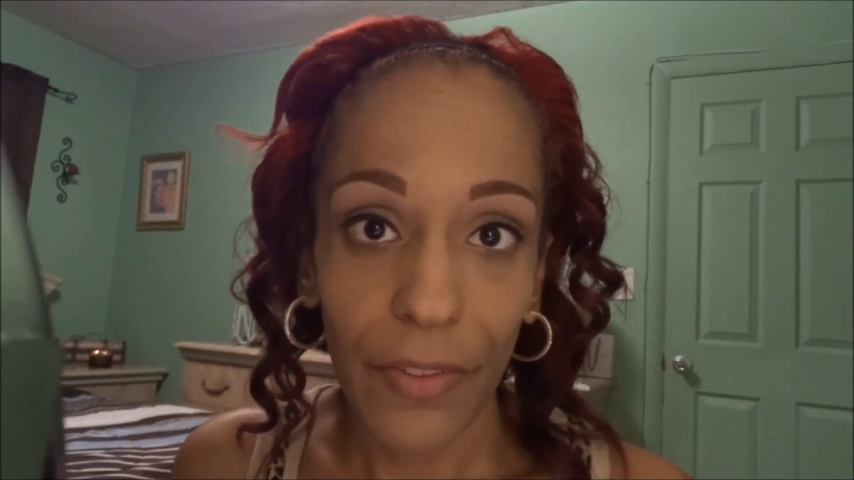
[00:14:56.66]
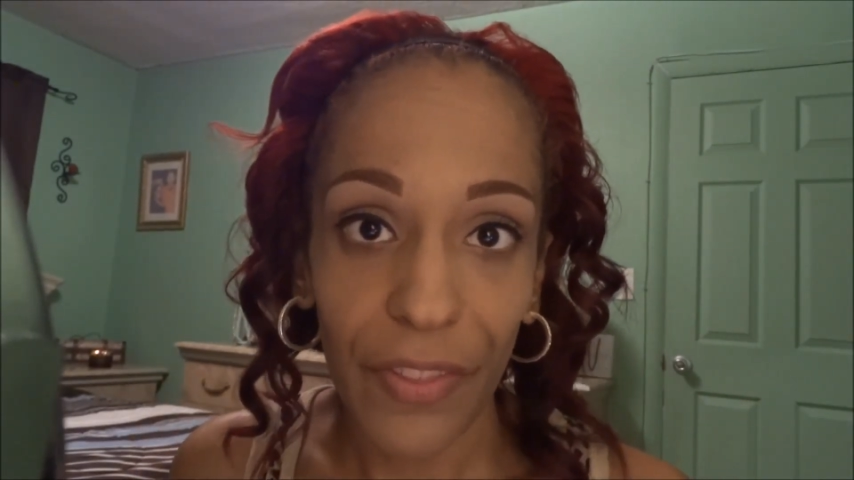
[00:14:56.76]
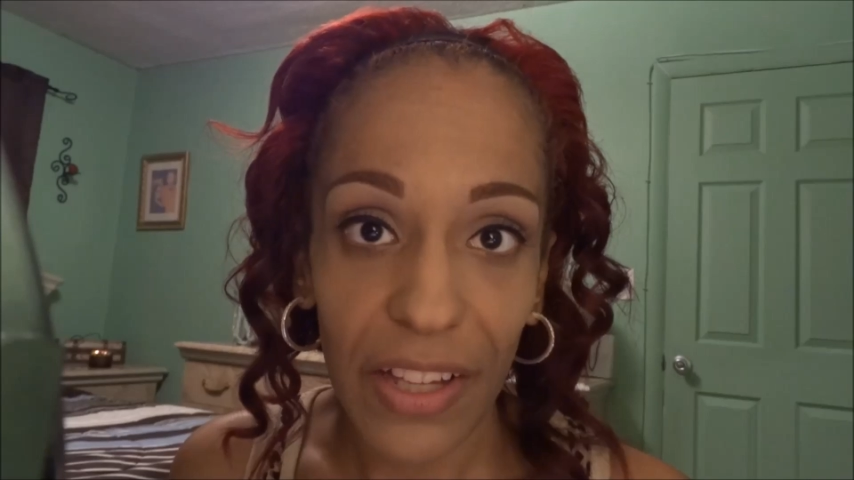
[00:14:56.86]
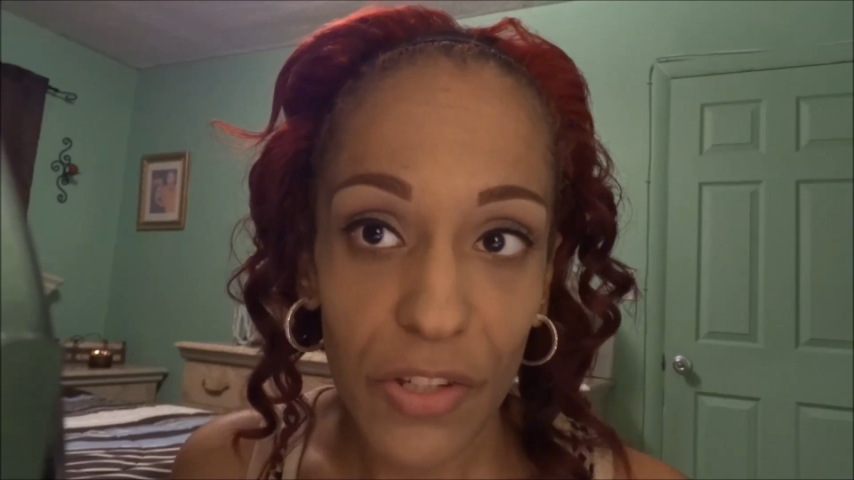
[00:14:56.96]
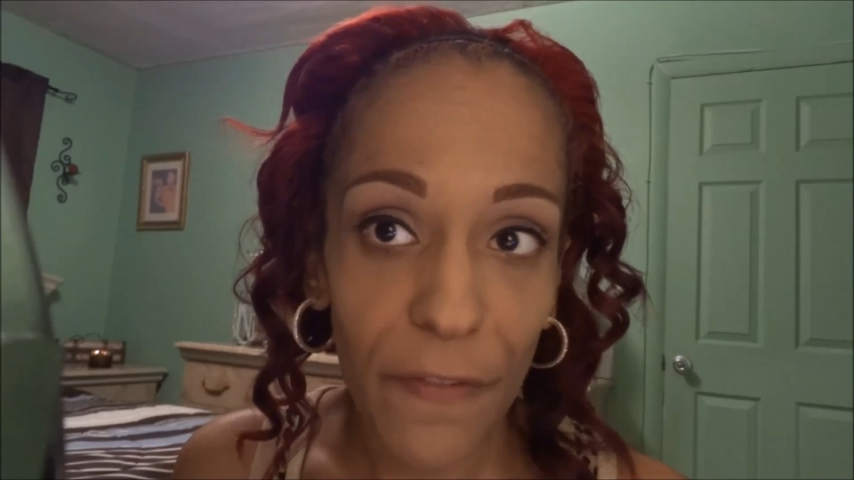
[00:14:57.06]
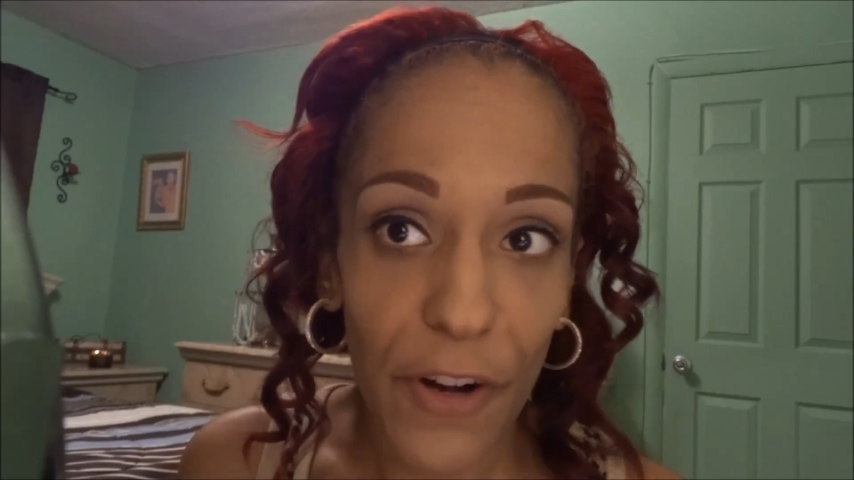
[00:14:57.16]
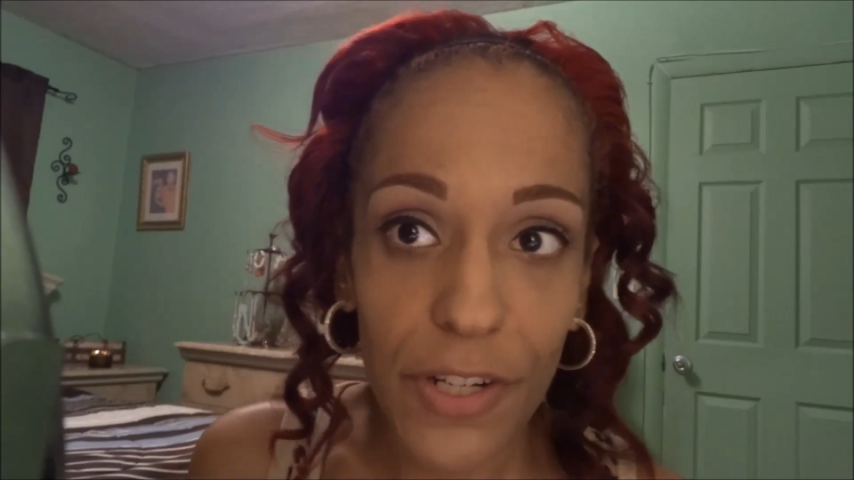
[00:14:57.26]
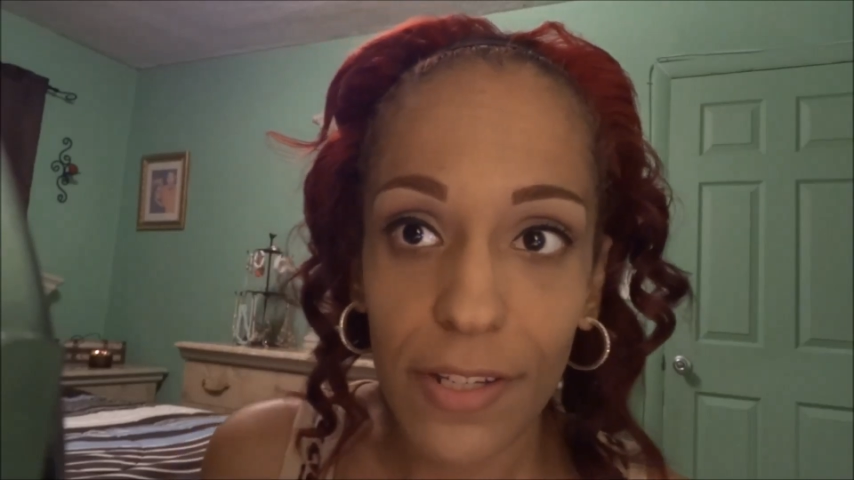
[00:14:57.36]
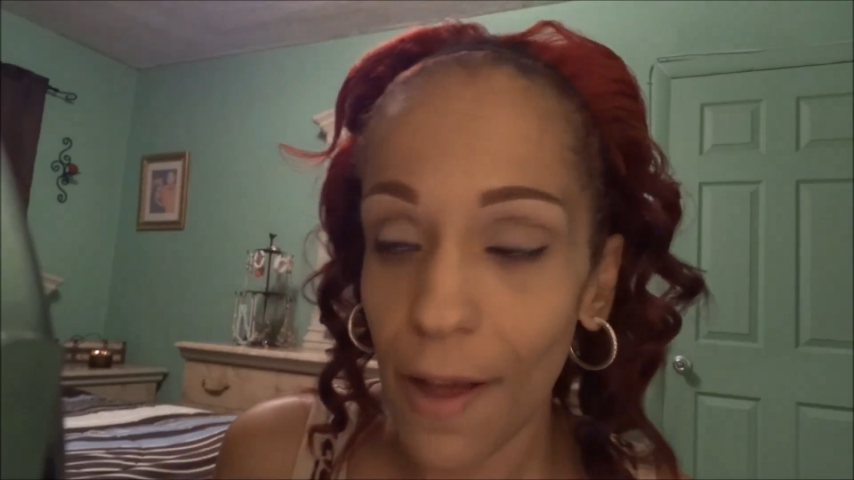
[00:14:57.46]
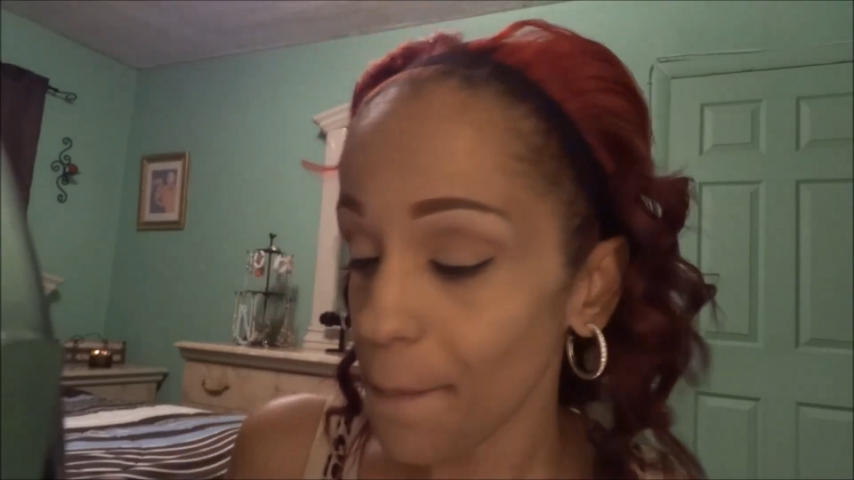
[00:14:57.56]
That's your
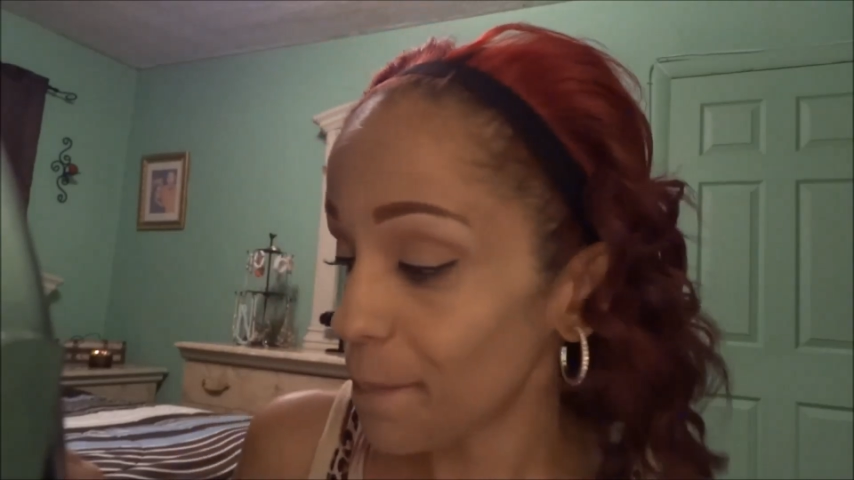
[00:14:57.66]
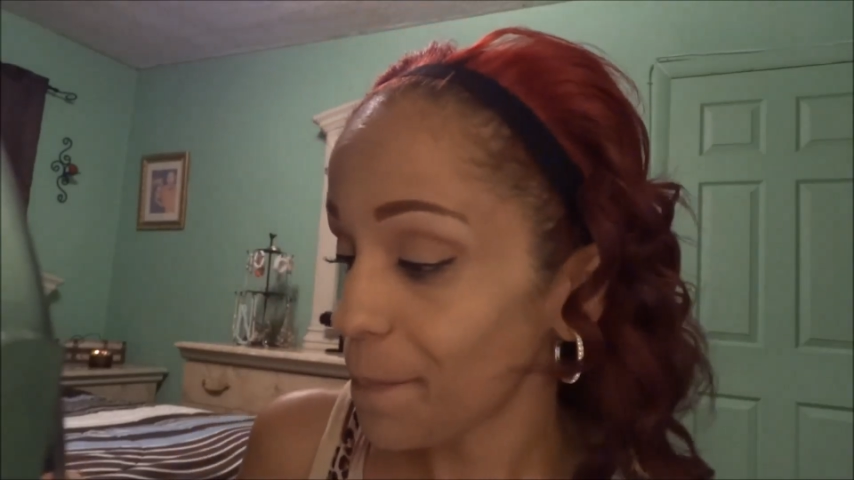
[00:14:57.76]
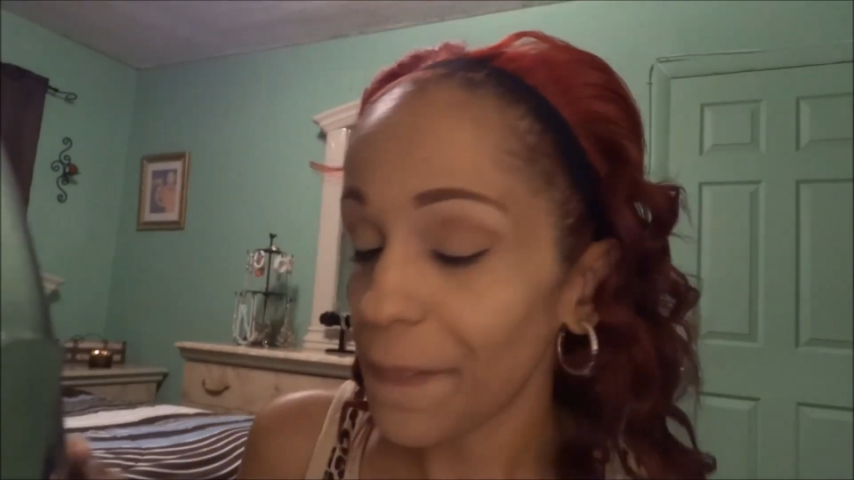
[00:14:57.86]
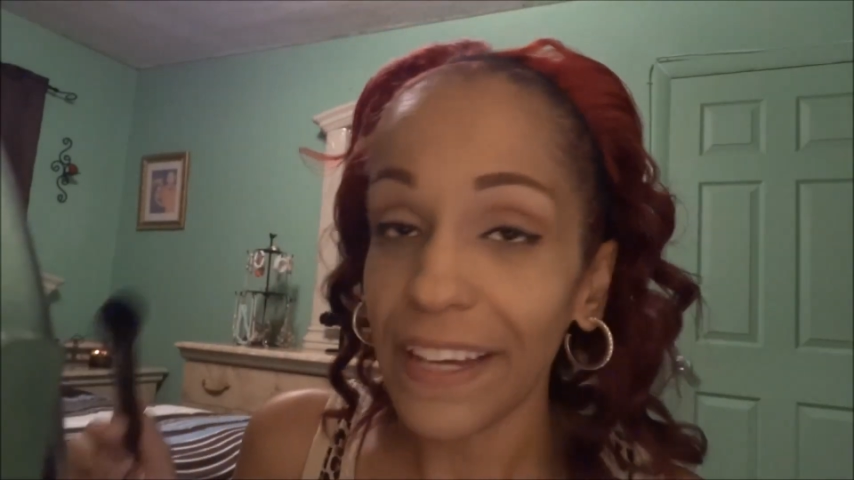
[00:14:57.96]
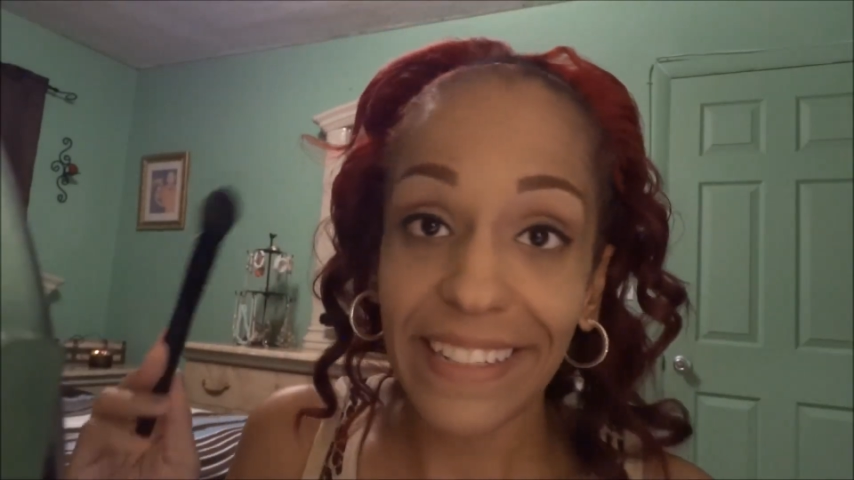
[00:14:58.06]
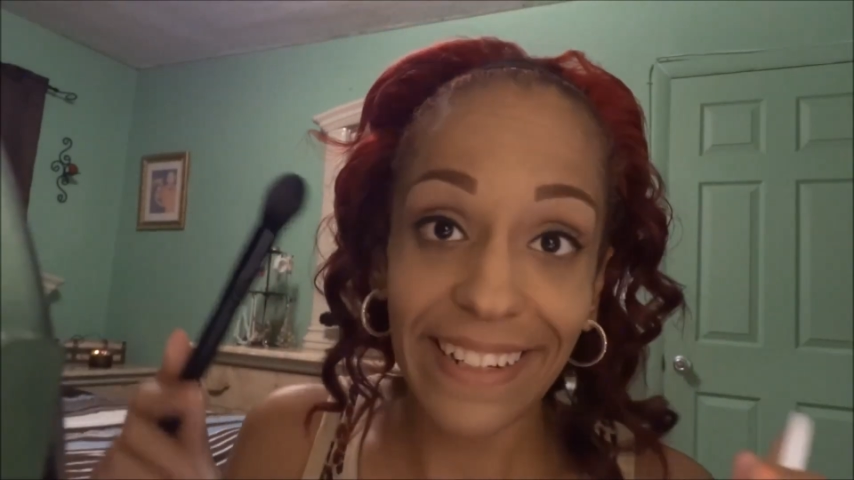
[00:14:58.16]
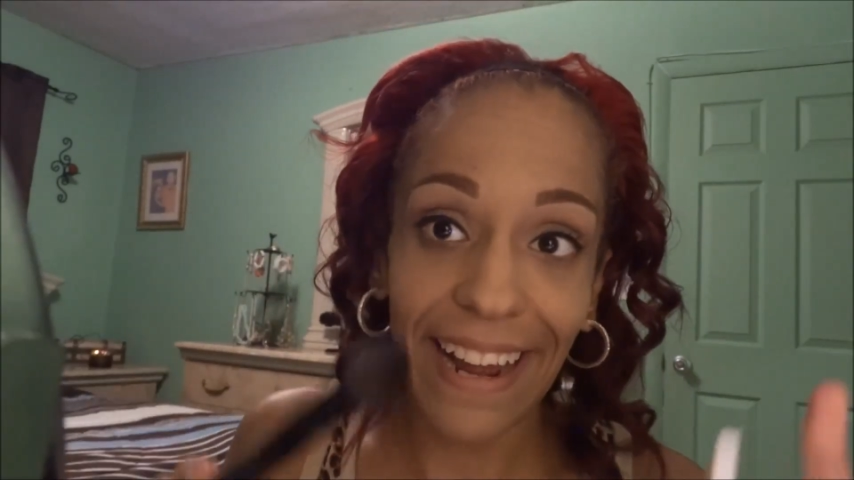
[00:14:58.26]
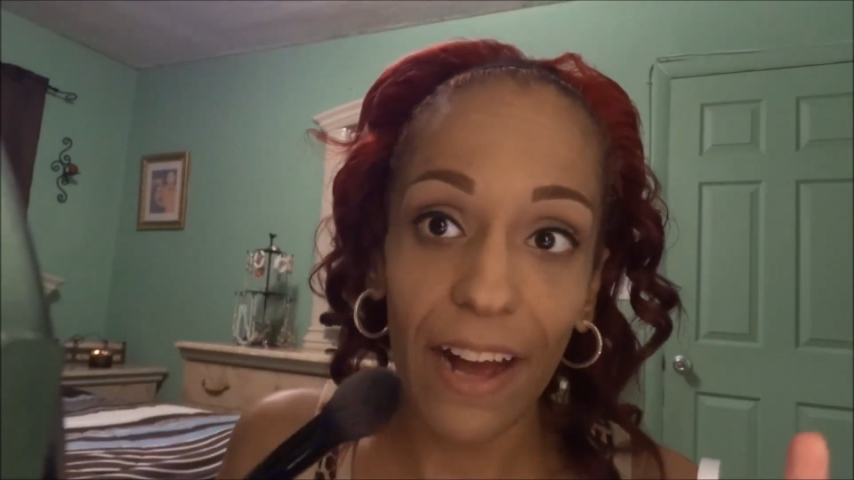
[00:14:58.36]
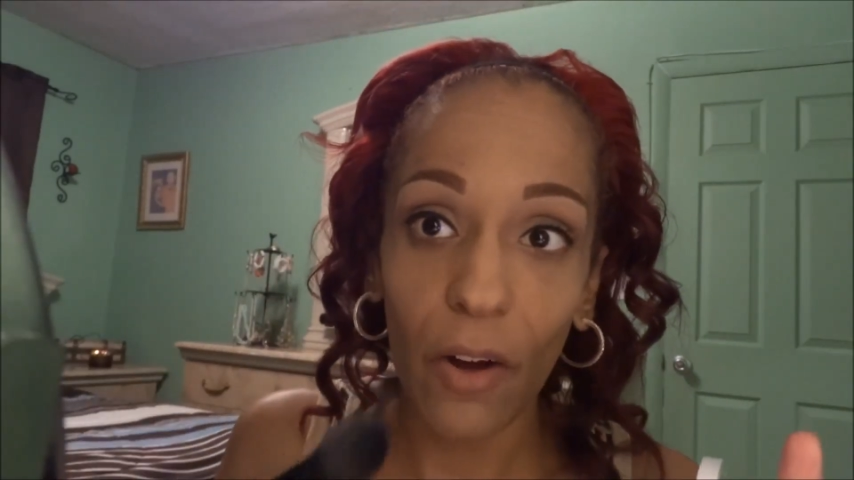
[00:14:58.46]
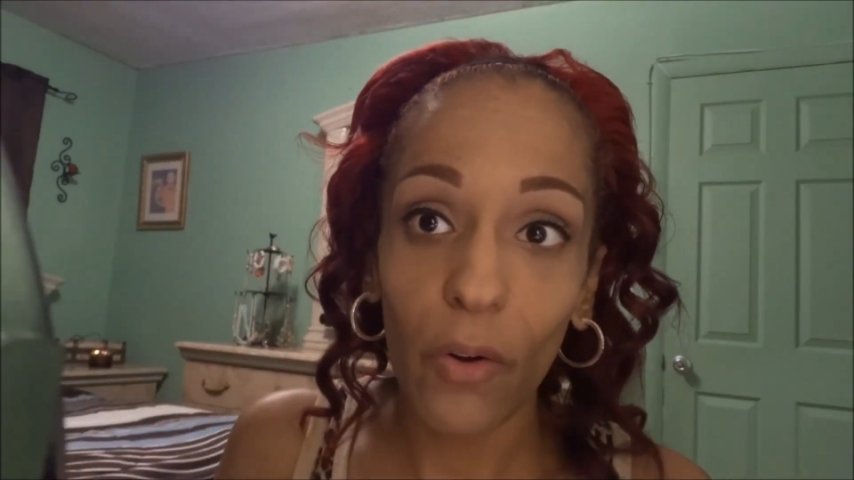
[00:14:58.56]
first step.
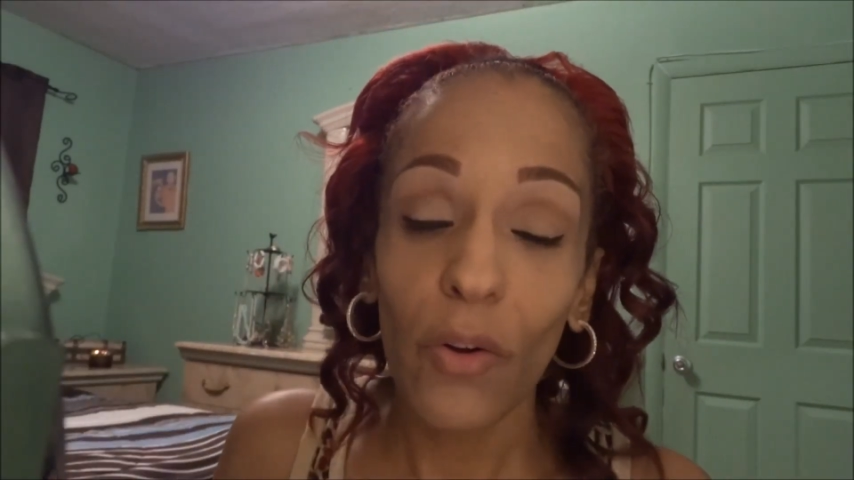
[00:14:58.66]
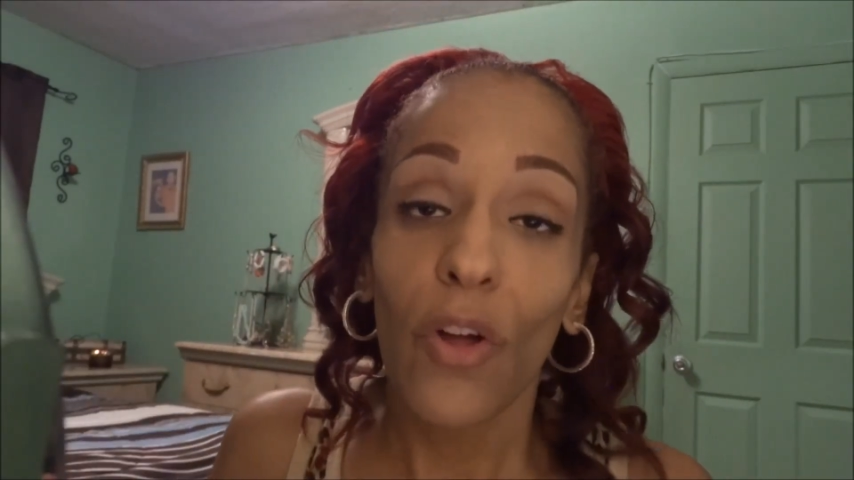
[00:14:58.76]
Now,